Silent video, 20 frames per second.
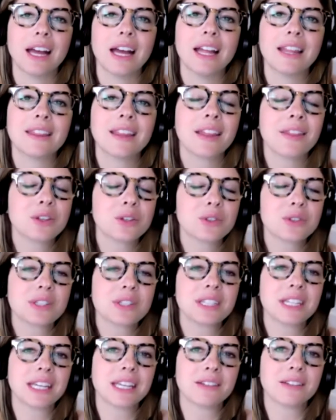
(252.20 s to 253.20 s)
And then
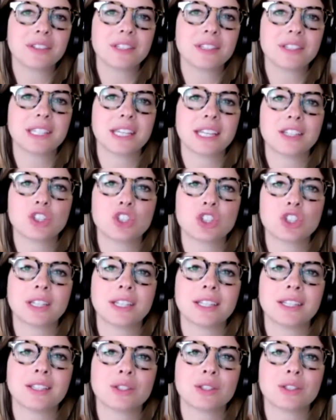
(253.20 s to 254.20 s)
there's an
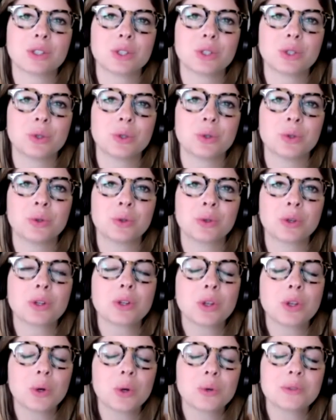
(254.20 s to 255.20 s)
invitation to
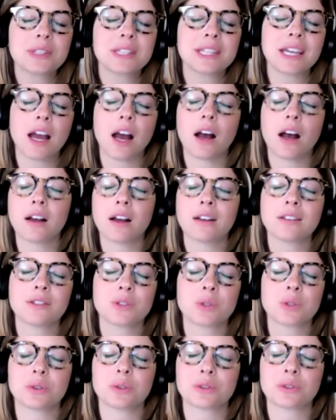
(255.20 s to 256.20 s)
close the
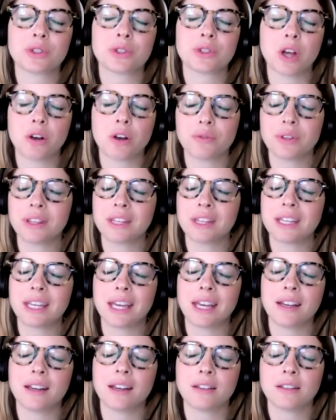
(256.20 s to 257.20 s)
eyes or soften the
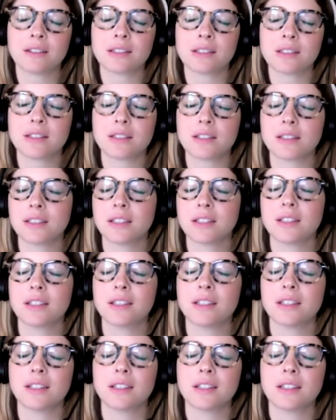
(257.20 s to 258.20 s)
gaze.
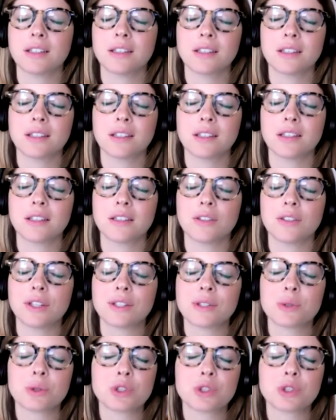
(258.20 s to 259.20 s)

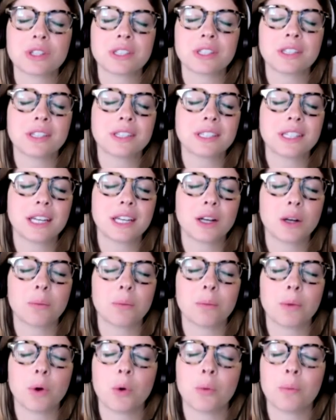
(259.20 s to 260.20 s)
Right, so we're just going to take a
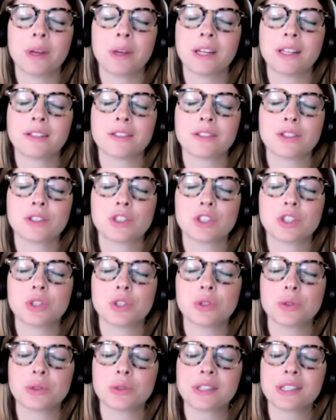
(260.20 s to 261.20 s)
moment
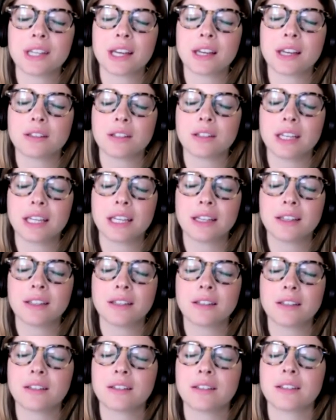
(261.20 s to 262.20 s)
to settle
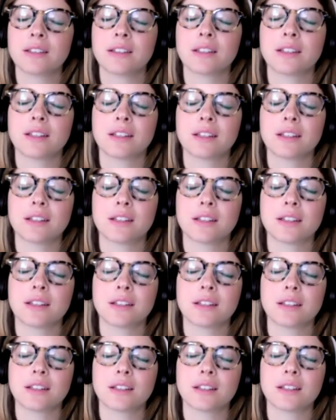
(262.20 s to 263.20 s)
in
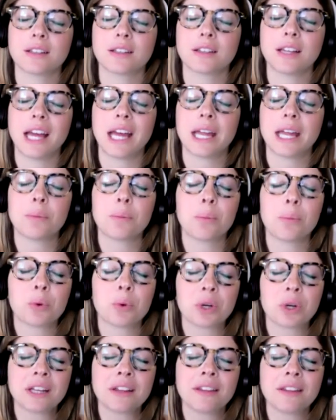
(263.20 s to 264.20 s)
and
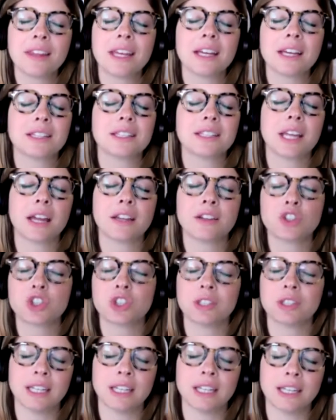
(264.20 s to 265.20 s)
bring the
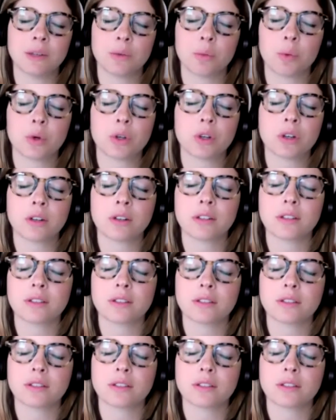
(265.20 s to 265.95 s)
attention inward.